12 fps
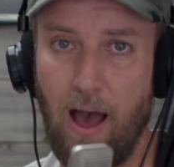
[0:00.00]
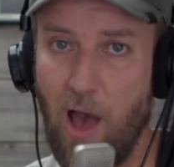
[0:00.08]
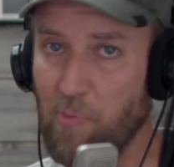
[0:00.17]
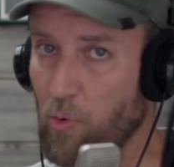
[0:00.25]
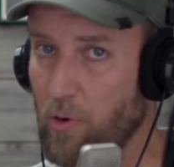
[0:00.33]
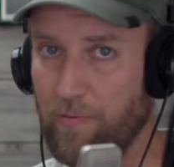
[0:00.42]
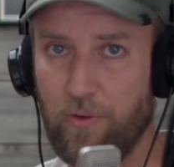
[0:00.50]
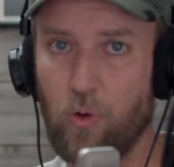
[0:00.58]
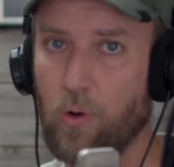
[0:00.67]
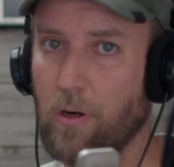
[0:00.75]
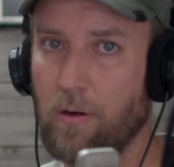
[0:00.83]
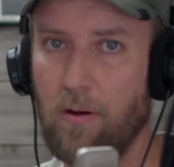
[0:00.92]
I'm a
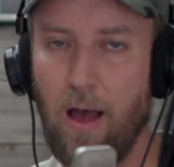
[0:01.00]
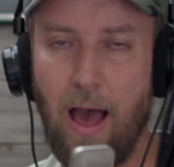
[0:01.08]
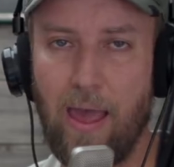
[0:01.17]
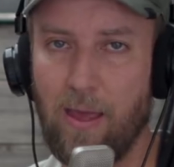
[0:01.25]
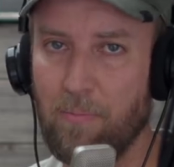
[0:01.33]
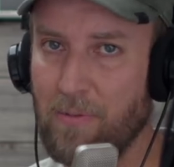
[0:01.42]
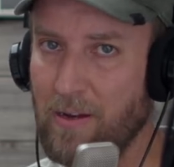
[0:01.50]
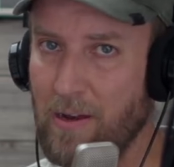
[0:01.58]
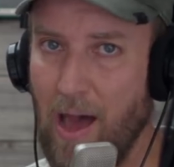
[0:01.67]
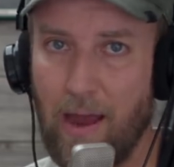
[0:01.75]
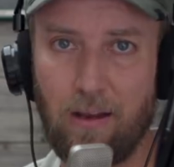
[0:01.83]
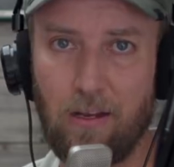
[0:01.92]
reviewer. I am
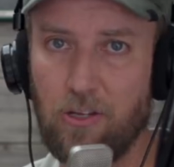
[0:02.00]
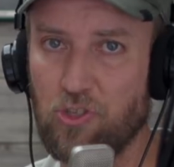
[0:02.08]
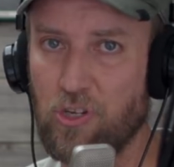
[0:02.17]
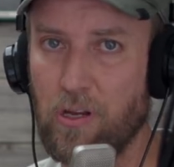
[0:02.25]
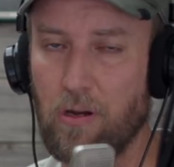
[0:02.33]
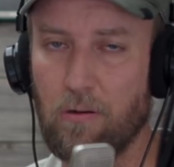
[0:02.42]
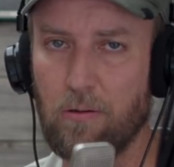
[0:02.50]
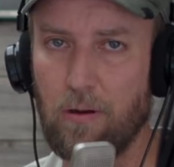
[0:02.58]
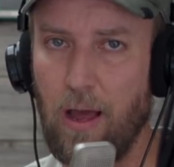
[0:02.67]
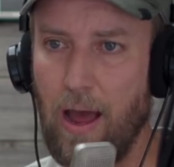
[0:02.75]
not an engineer.